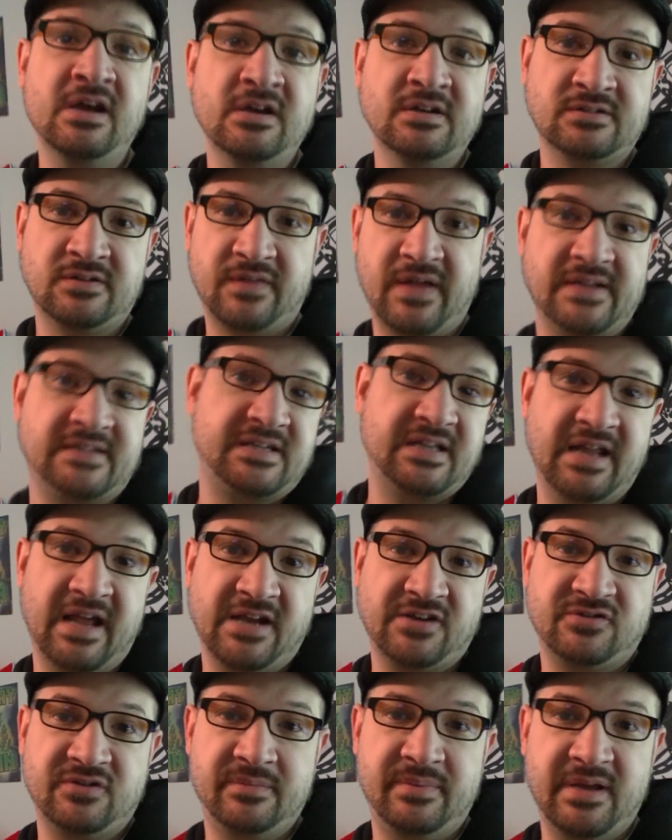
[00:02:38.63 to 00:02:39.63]
So that's gonna
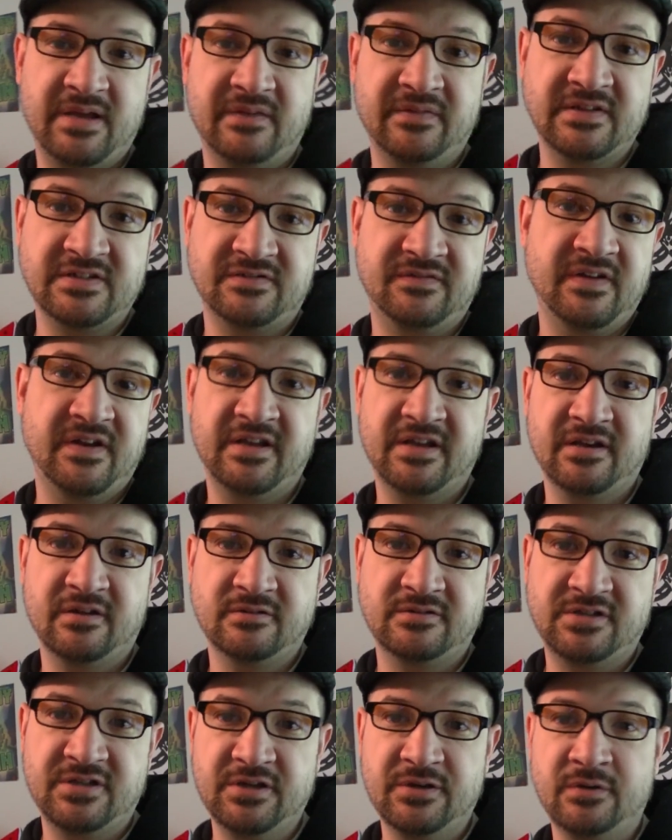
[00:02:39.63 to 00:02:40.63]
actually be in this video
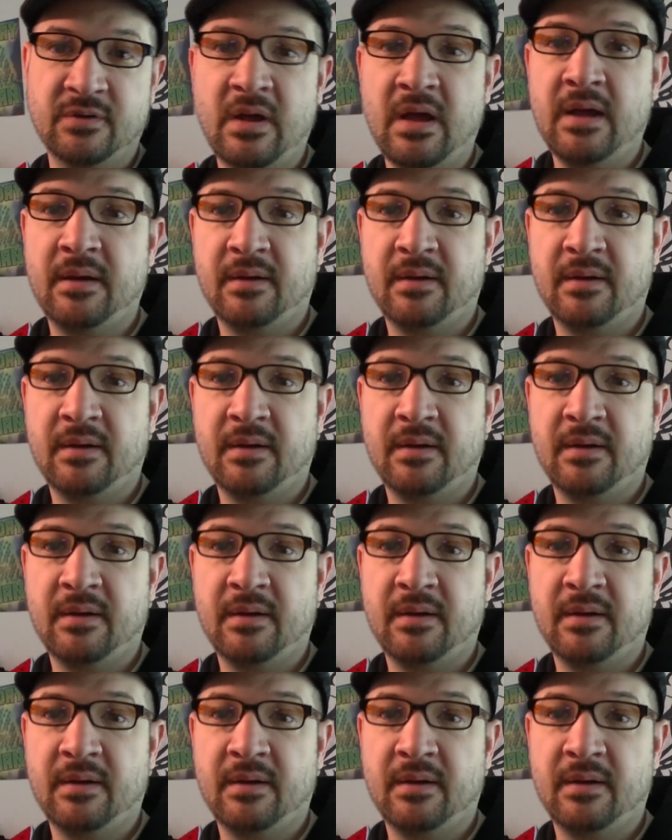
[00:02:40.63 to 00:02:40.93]
too